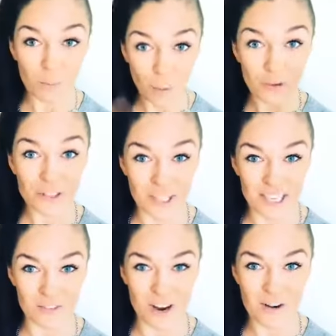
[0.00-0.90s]
both of
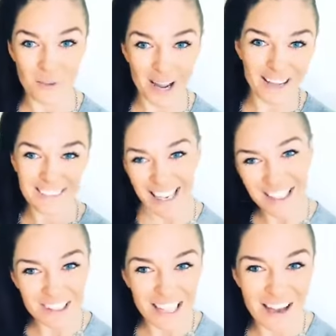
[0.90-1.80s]
these right away.
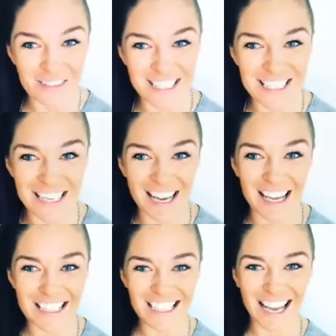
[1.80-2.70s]
Thank you, love. I see you
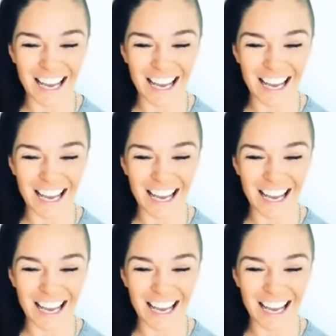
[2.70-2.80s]
guys.